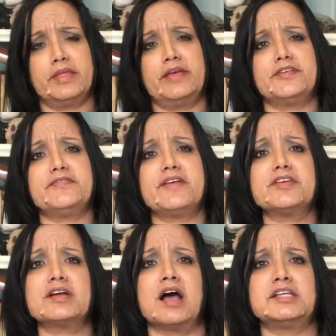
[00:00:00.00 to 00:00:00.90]
If you've ever
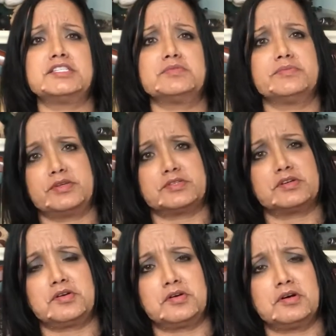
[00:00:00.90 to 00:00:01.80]
gone to a
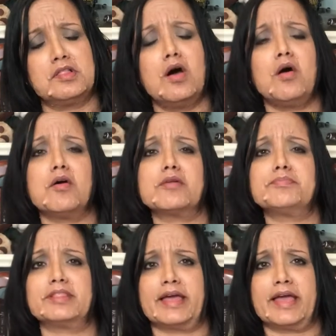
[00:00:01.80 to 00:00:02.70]
musical or a
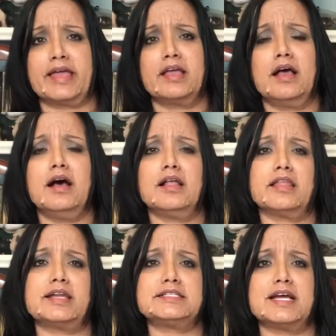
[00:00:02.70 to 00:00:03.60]
play, a
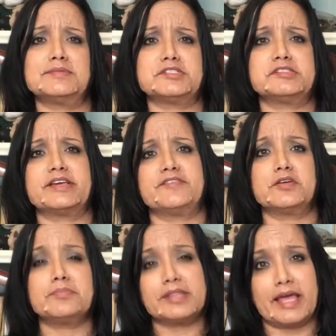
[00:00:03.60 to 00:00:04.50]
lot of times they'll give
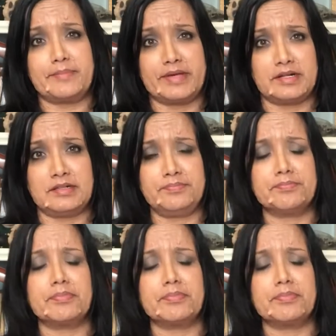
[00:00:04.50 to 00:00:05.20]
you a playbill,